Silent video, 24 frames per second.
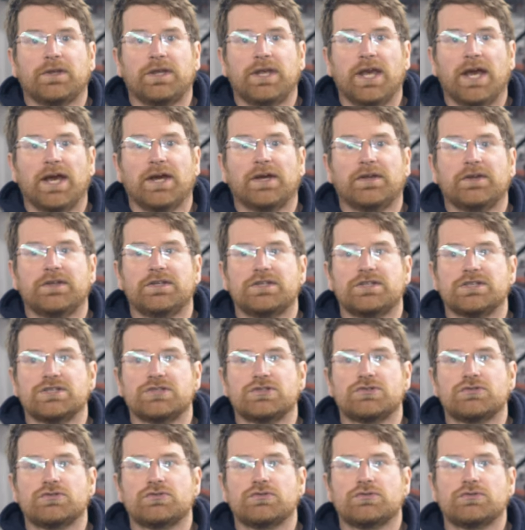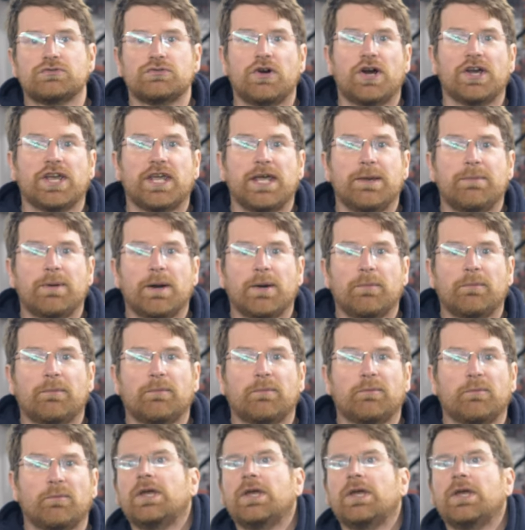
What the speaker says: yeah, just try and keep up.